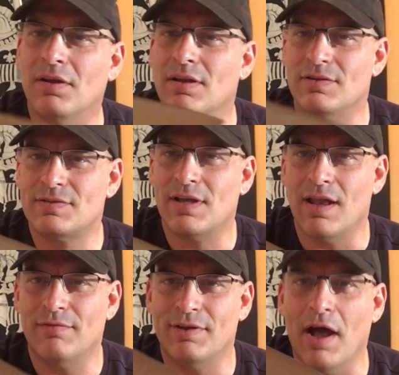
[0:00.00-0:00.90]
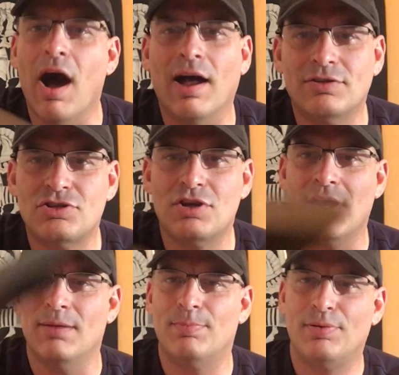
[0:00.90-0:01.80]
It's kind of an odd
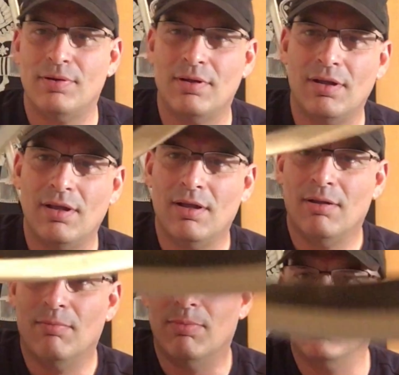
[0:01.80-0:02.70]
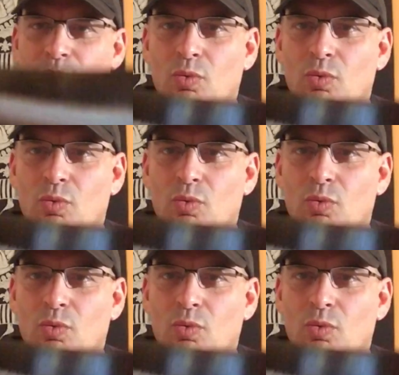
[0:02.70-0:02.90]
shape, but